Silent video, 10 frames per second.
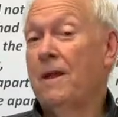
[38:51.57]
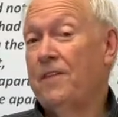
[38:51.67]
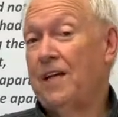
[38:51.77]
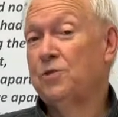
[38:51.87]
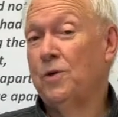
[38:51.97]

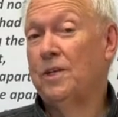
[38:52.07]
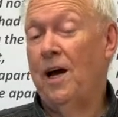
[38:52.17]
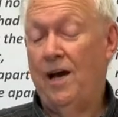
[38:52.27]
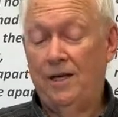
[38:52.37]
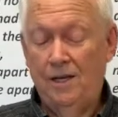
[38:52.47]
That's what
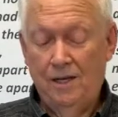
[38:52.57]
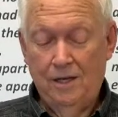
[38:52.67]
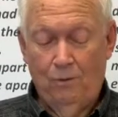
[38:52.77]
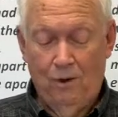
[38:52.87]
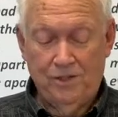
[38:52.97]
God
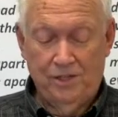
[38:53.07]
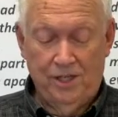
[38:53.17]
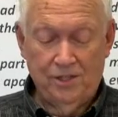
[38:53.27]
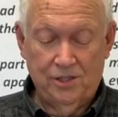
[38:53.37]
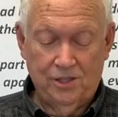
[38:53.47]
wants
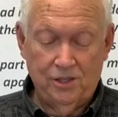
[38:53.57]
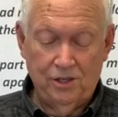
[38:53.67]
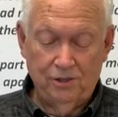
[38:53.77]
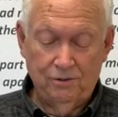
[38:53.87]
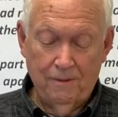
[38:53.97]
us to
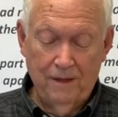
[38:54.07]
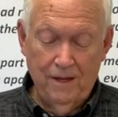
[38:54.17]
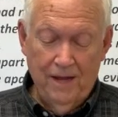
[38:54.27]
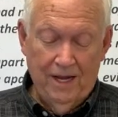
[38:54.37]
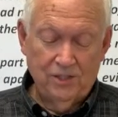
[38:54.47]
do.
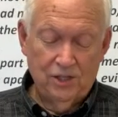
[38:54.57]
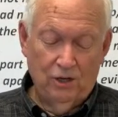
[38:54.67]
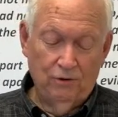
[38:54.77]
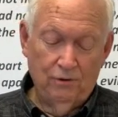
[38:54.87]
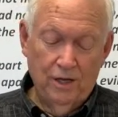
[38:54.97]
And
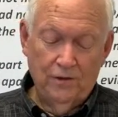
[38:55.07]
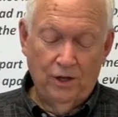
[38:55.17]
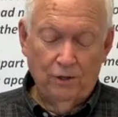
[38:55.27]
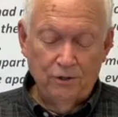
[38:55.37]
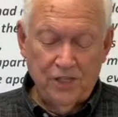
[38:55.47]
so the
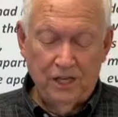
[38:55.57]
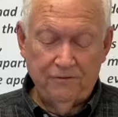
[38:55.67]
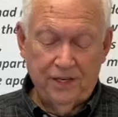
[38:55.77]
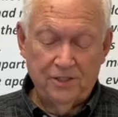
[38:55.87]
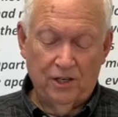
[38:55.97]
old self
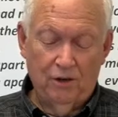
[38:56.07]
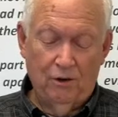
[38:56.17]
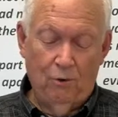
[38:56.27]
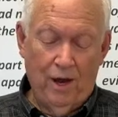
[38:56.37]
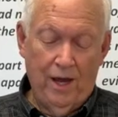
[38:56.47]
doesn't go
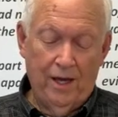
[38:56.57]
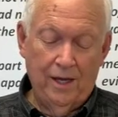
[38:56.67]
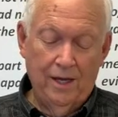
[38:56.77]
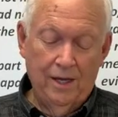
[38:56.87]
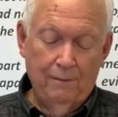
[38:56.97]
away,
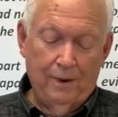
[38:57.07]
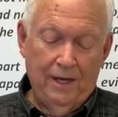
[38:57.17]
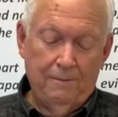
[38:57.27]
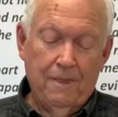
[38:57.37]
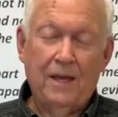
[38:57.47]

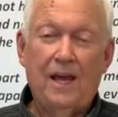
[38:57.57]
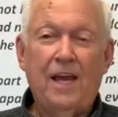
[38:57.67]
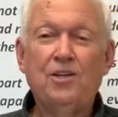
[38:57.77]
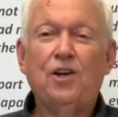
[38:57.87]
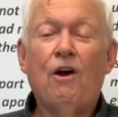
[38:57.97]
but
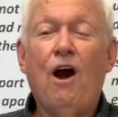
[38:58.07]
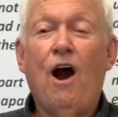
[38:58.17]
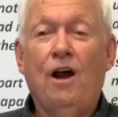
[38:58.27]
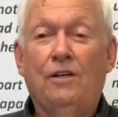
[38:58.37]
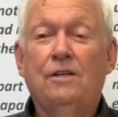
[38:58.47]
in your
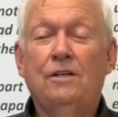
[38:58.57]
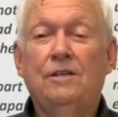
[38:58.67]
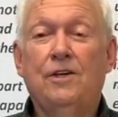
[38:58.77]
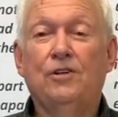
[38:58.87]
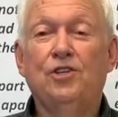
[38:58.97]
heart,
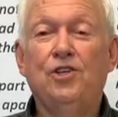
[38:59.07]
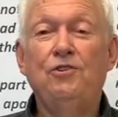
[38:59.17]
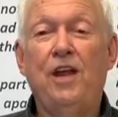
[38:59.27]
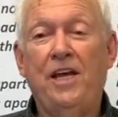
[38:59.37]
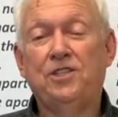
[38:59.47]
there is a new
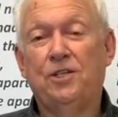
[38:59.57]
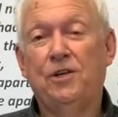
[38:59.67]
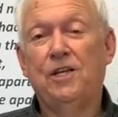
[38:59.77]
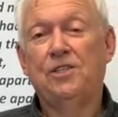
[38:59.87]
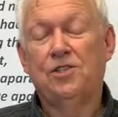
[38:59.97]
nature.
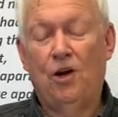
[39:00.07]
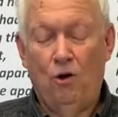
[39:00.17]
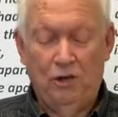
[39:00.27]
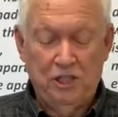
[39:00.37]
It is the Holy